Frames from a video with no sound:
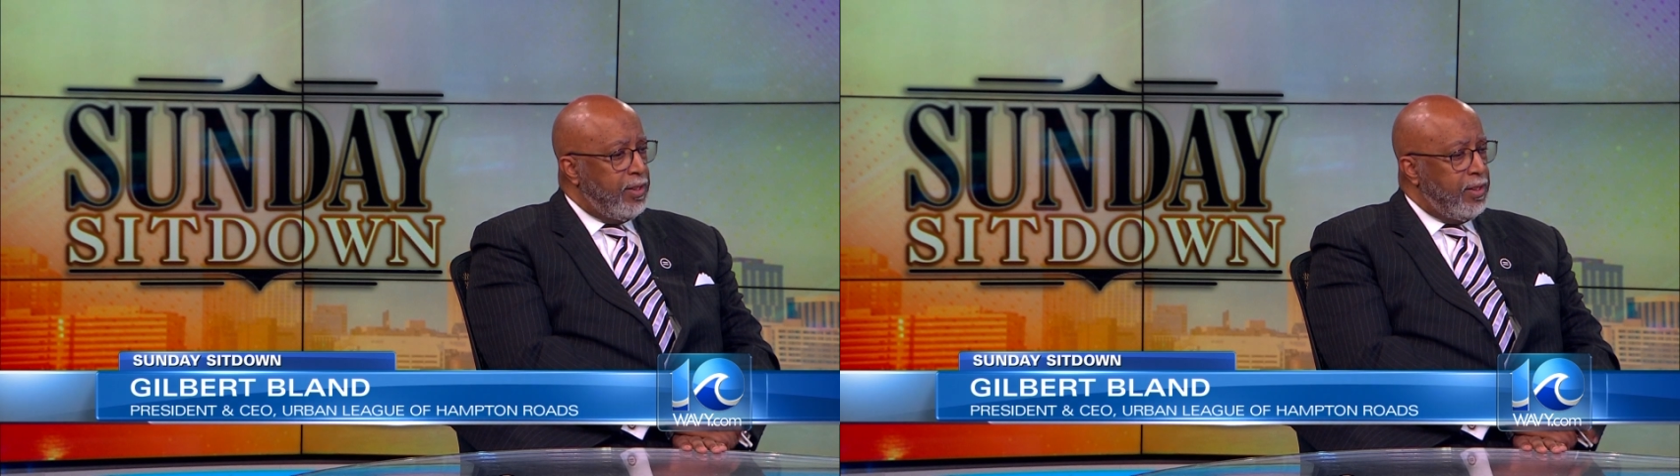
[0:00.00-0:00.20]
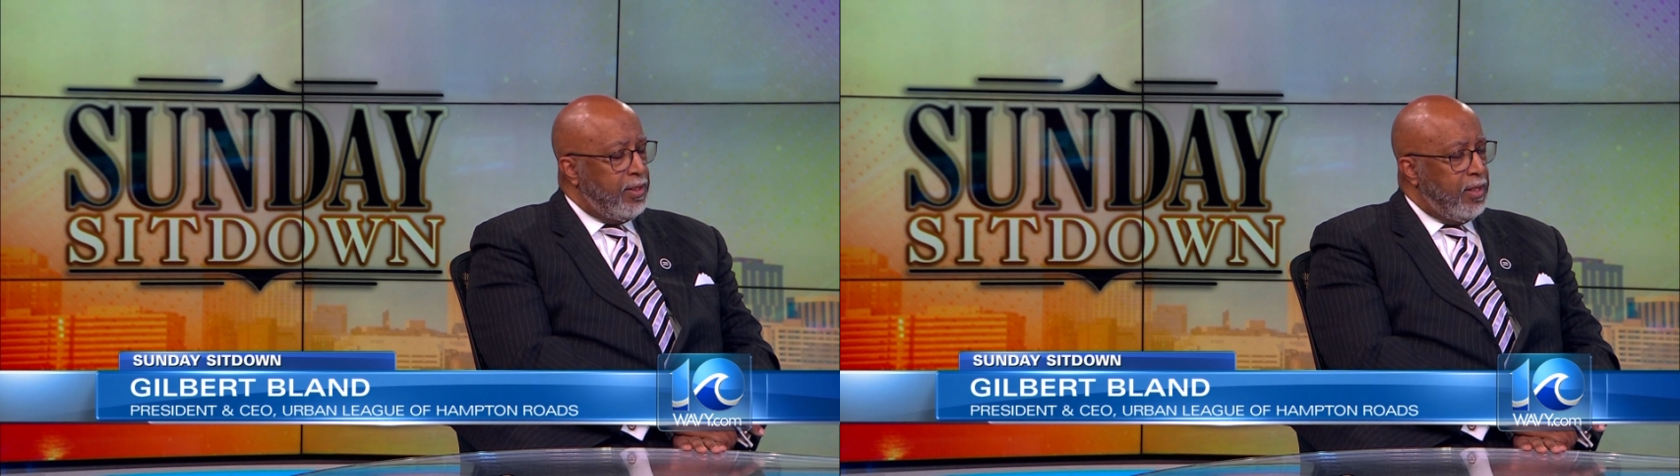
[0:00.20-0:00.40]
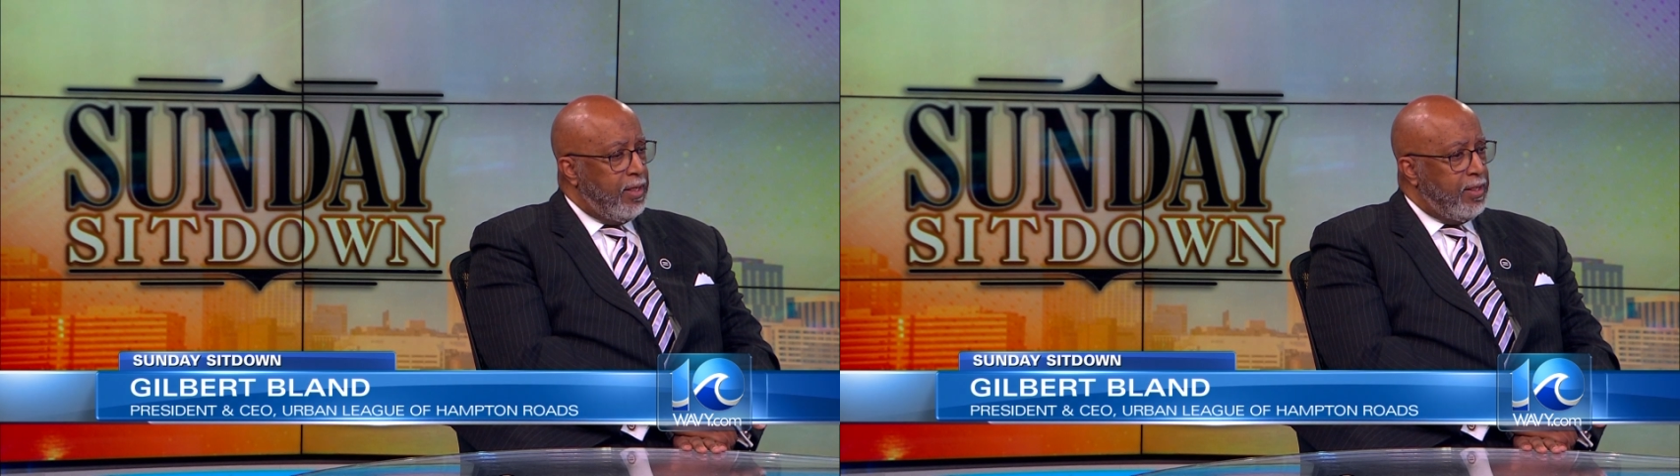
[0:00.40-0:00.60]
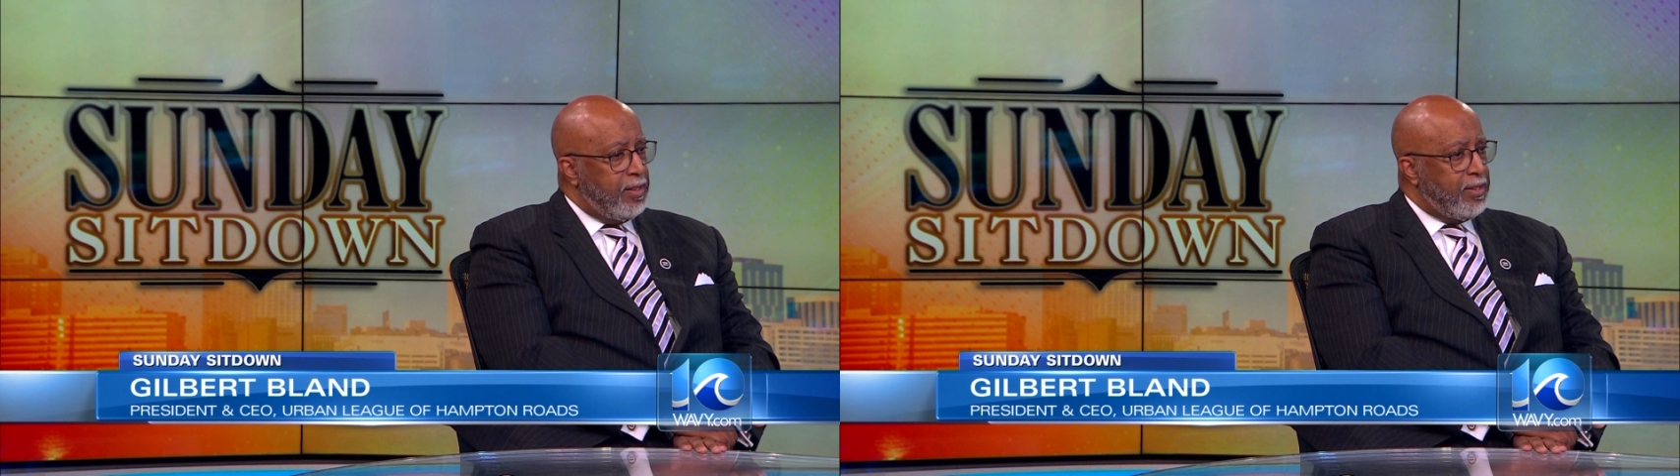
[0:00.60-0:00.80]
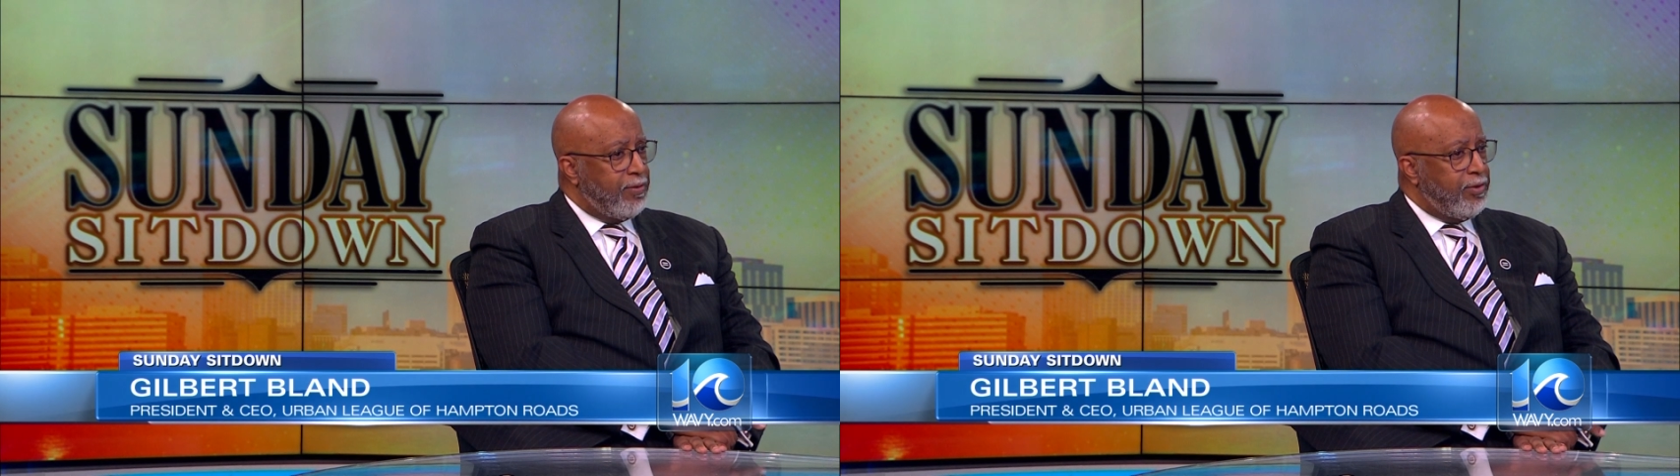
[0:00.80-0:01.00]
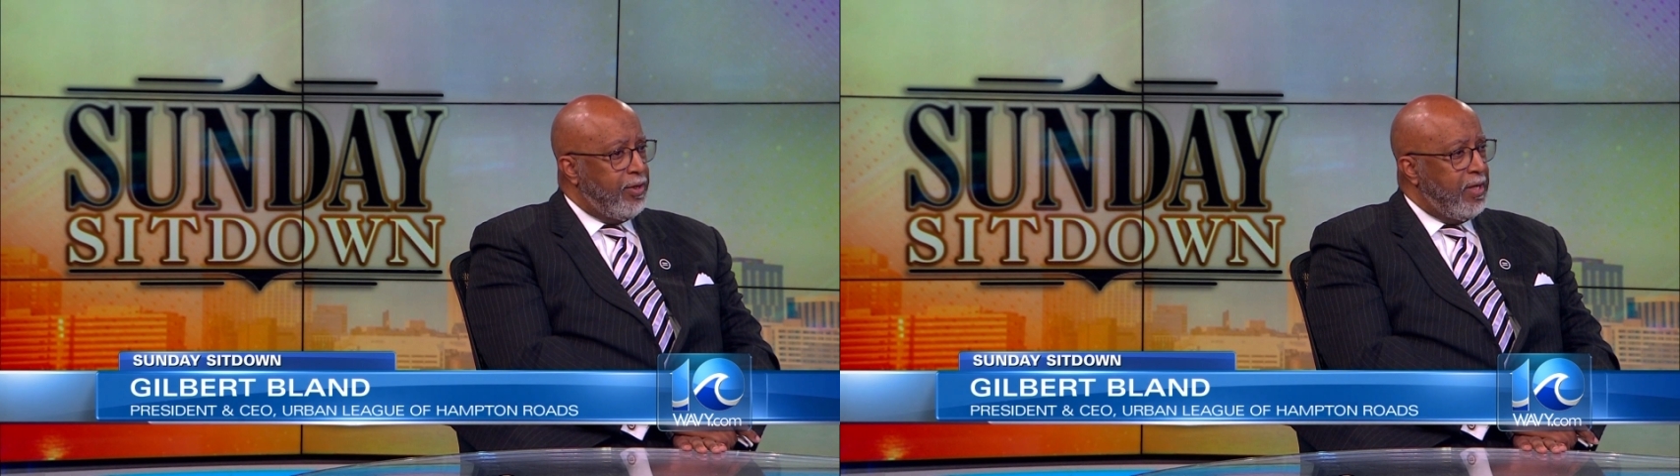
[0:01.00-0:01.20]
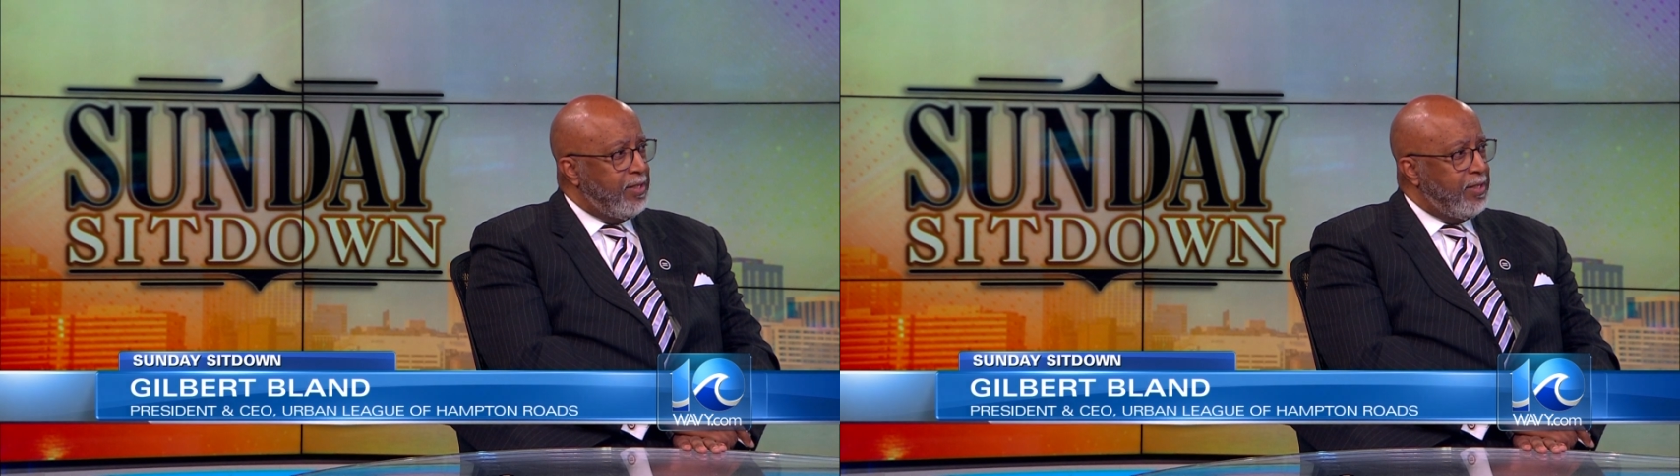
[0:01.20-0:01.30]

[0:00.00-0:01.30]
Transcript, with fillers: and, and the Secretary of